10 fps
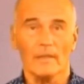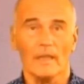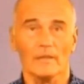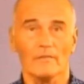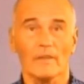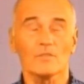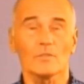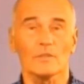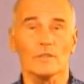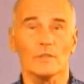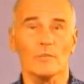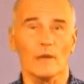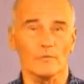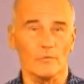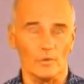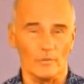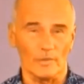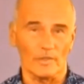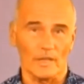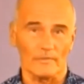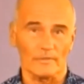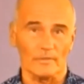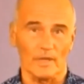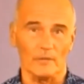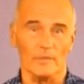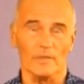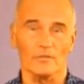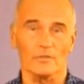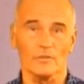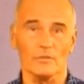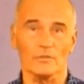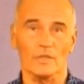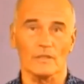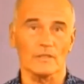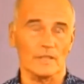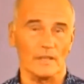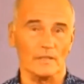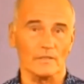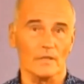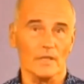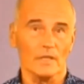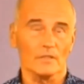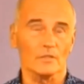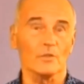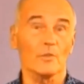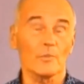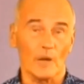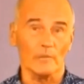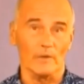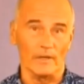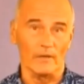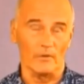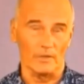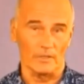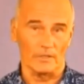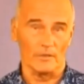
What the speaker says: And eventually, about 4 months after I had been introduced, I decided to do the primary course.